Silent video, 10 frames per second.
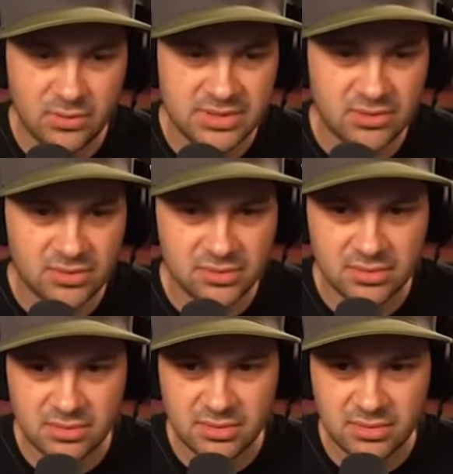Whistle?
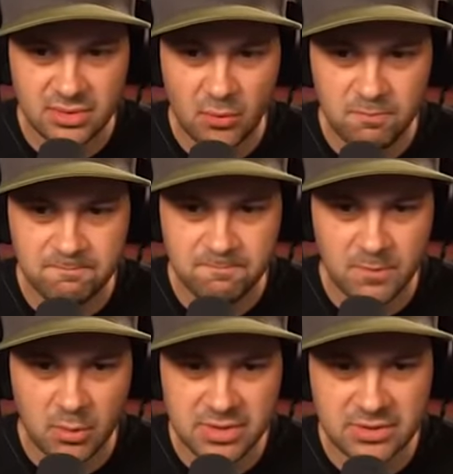Nope.
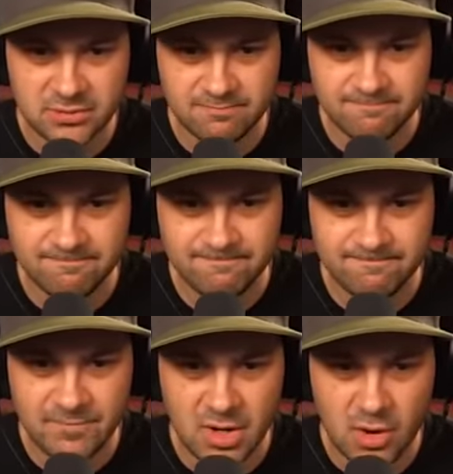No whistle.
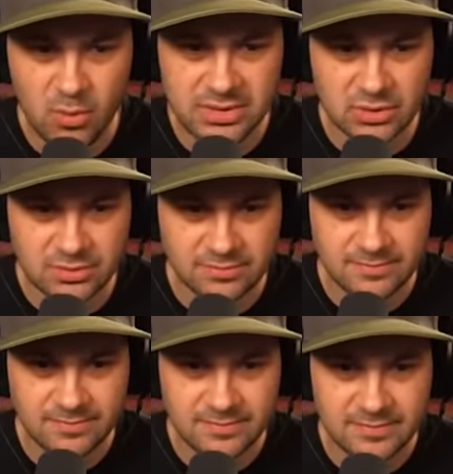No whistle.
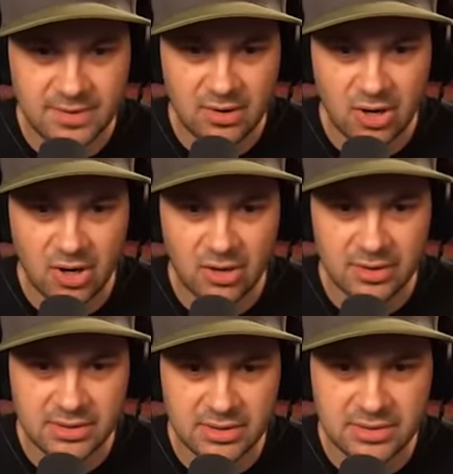There are
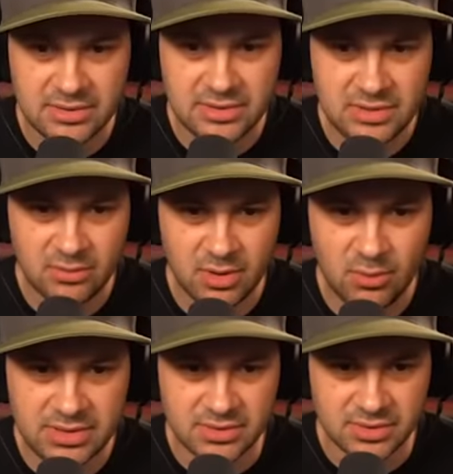zero
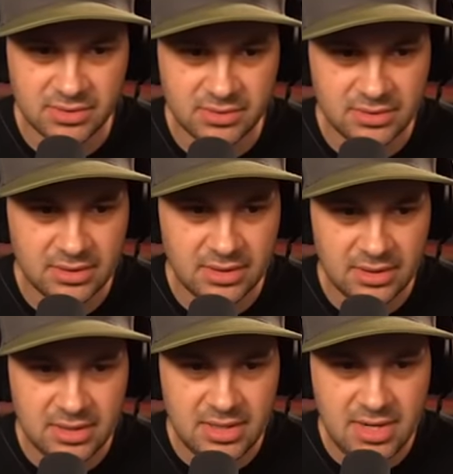whistle.
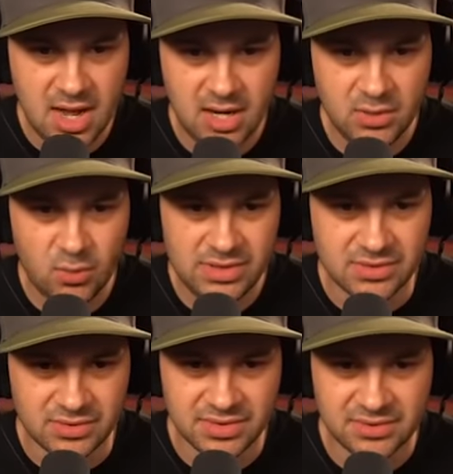None
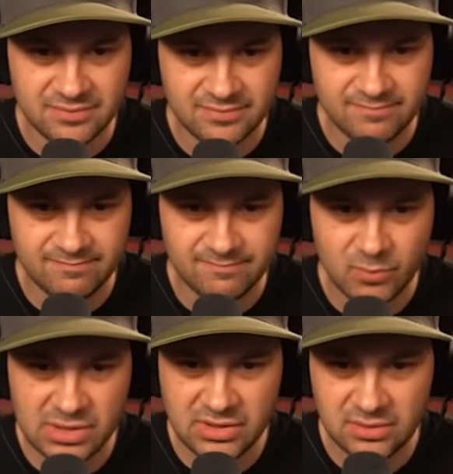whistles.
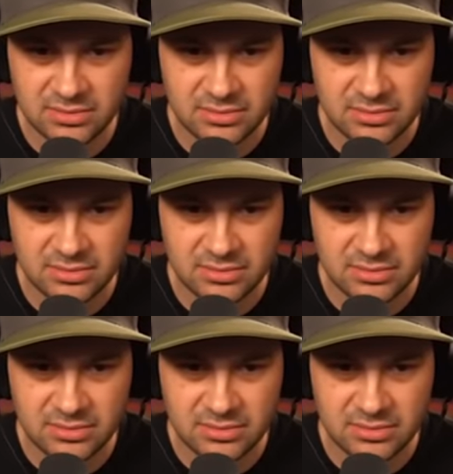Whistle?